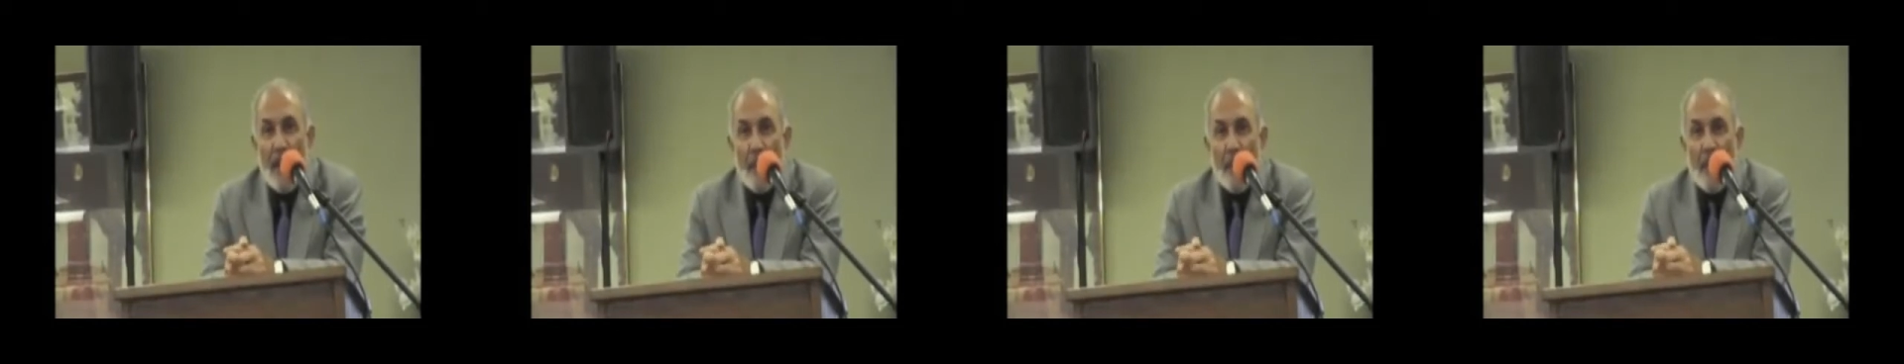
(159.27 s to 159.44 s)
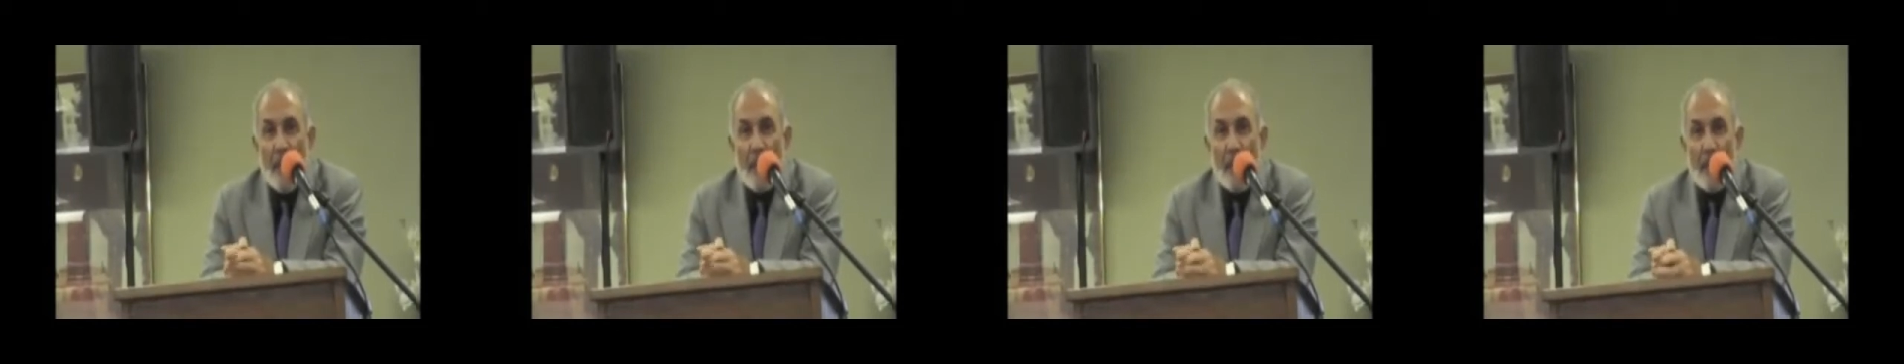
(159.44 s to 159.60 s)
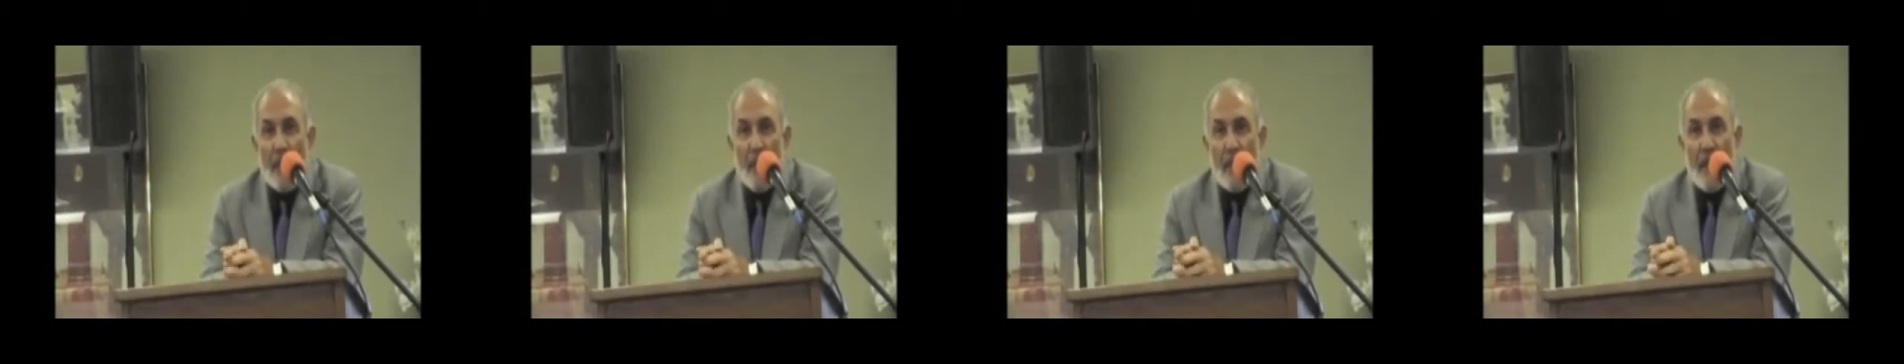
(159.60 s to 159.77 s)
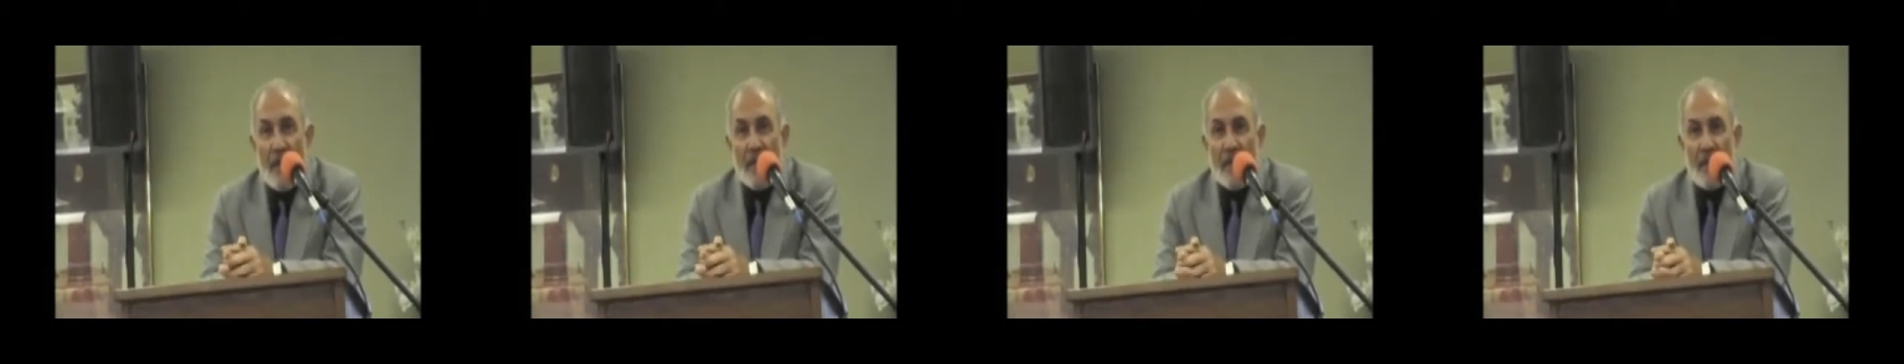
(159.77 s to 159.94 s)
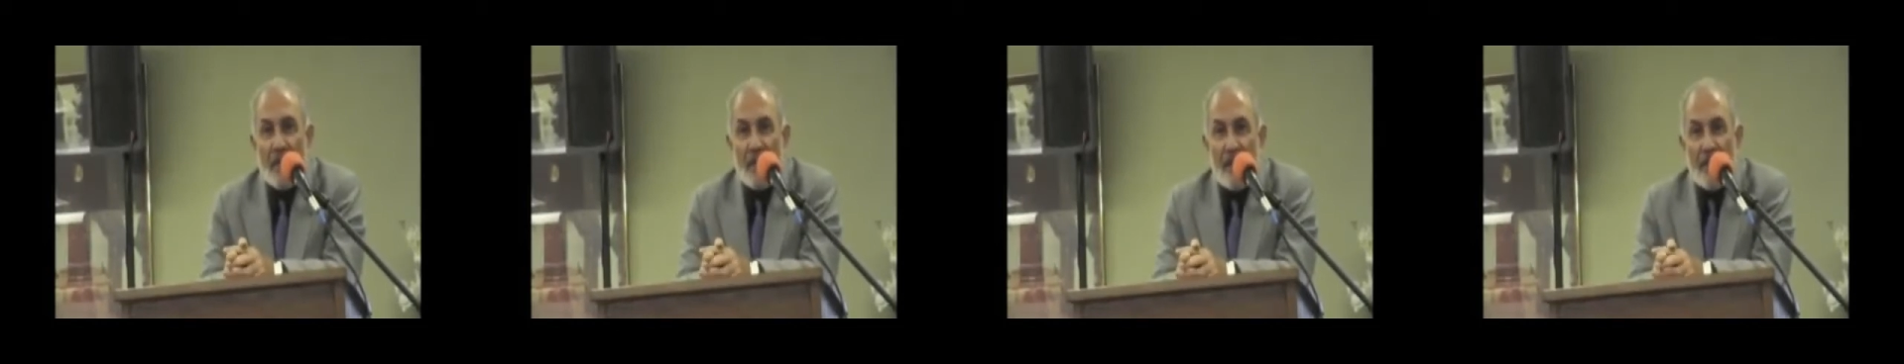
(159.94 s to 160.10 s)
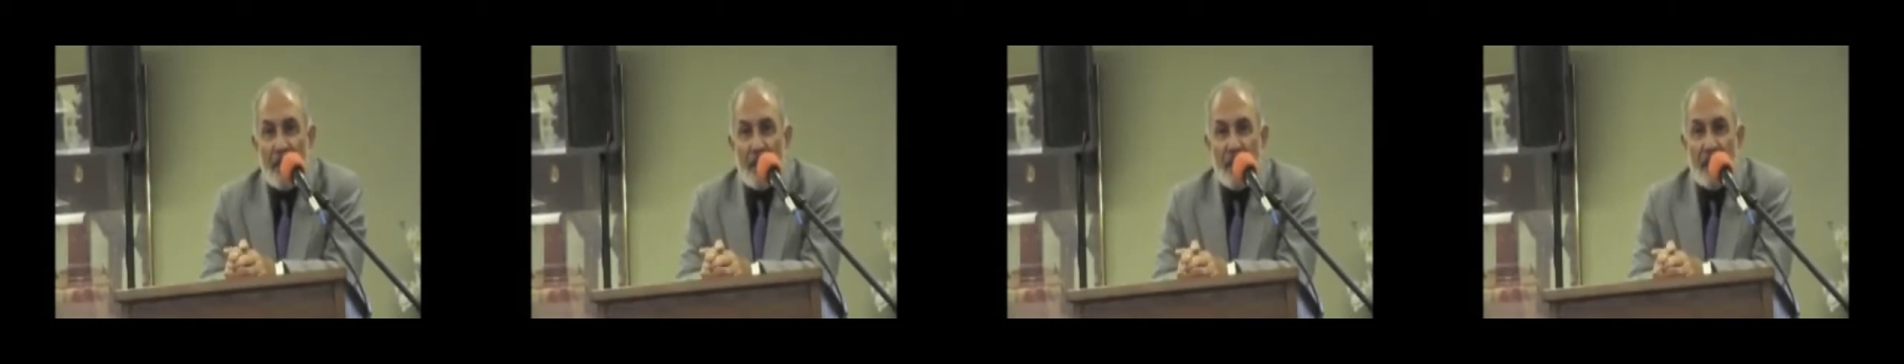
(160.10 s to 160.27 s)

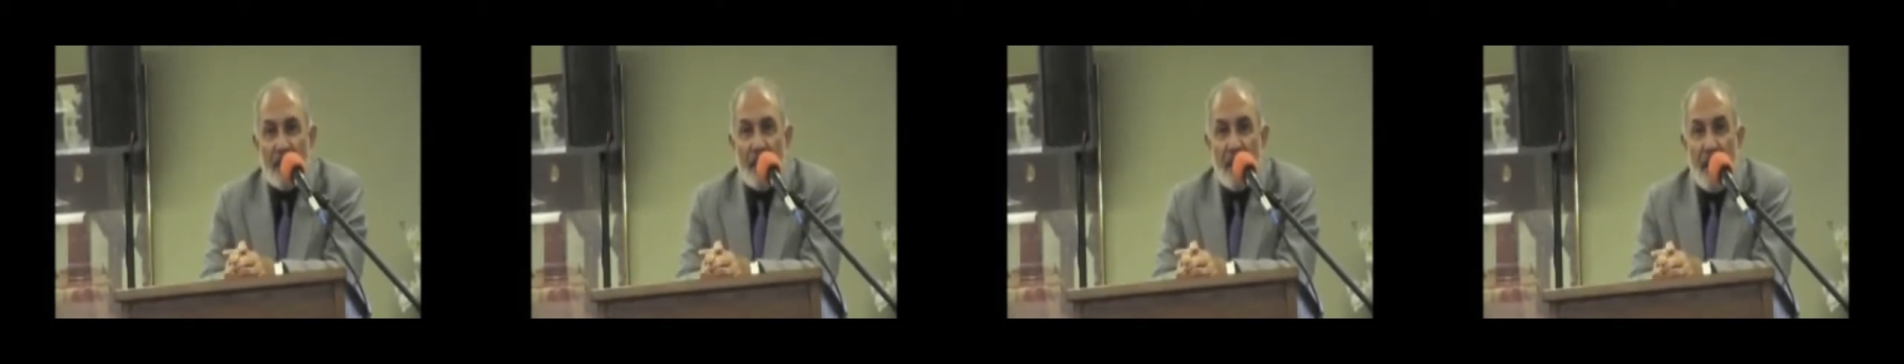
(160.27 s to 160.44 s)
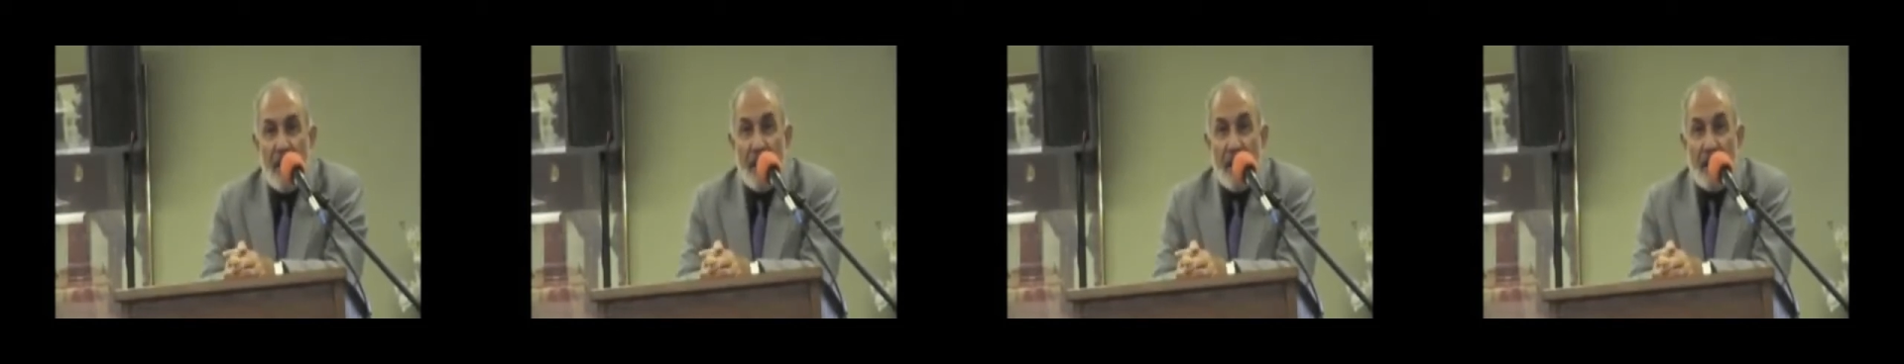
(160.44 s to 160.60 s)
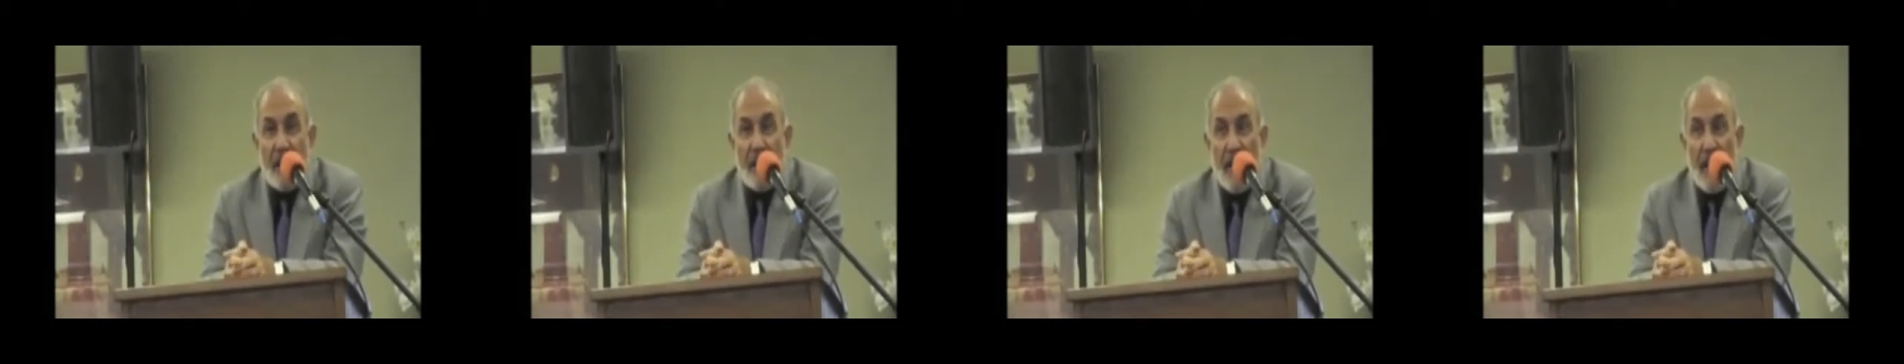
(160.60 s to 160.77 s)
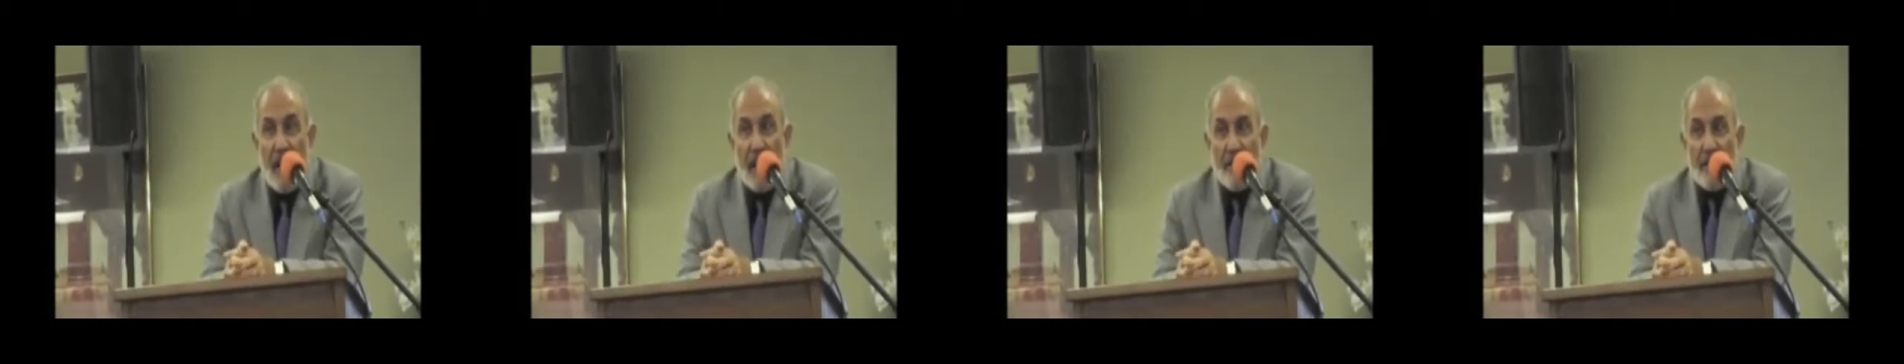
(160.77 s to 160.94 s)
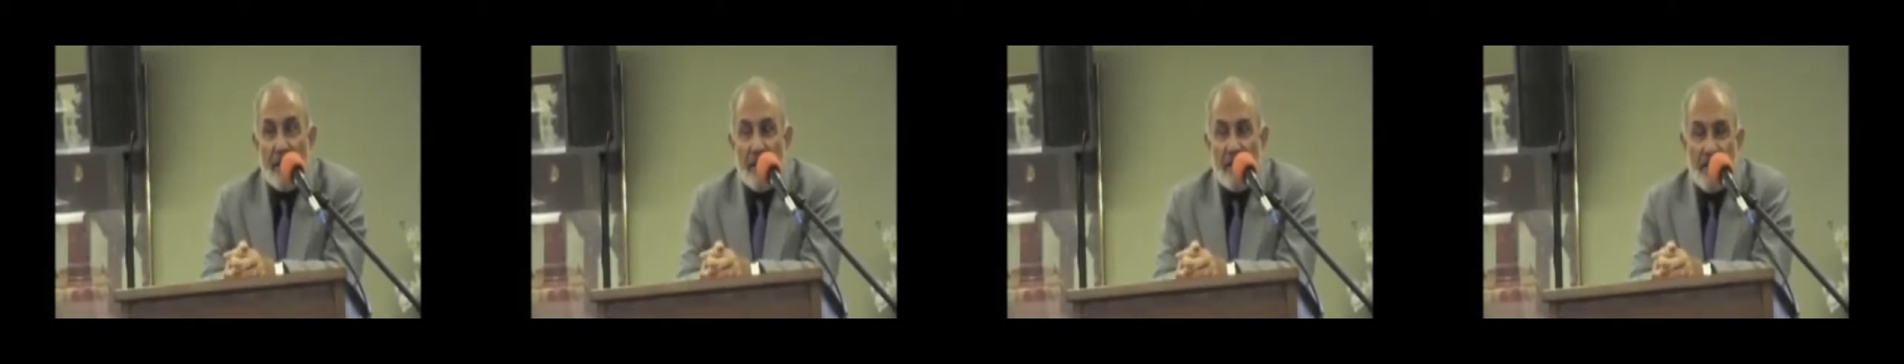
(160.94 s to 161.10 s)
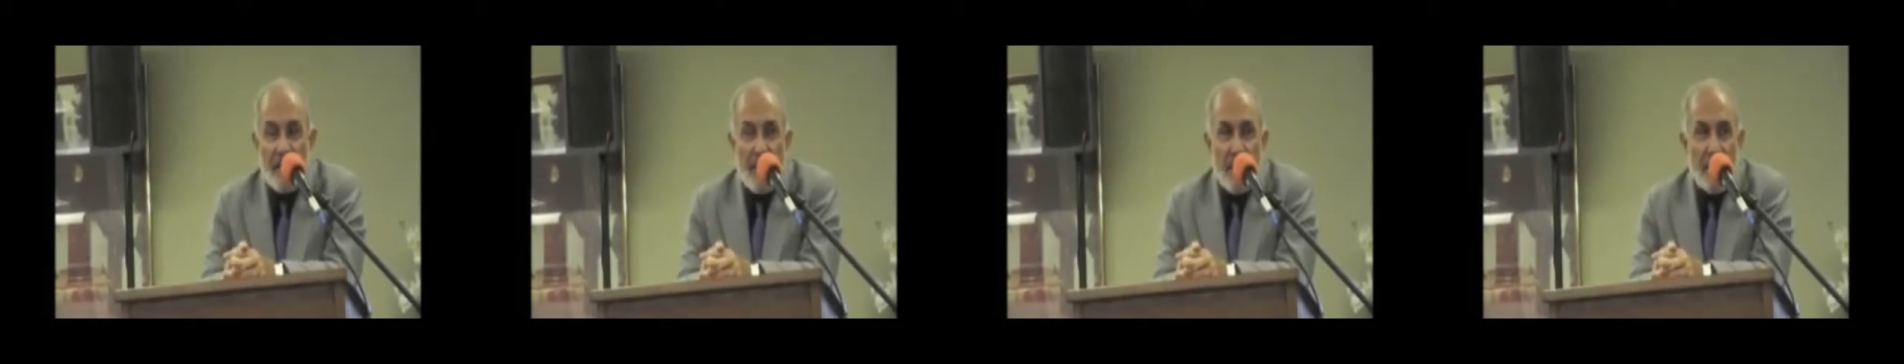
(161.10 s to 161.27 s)
about their
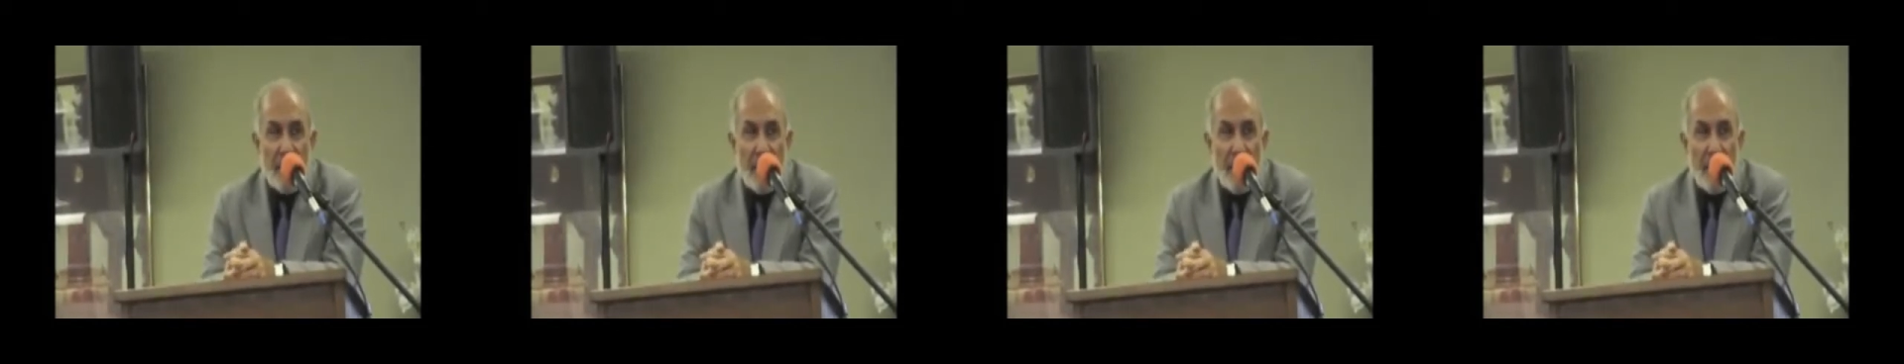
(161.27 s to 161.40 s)
lives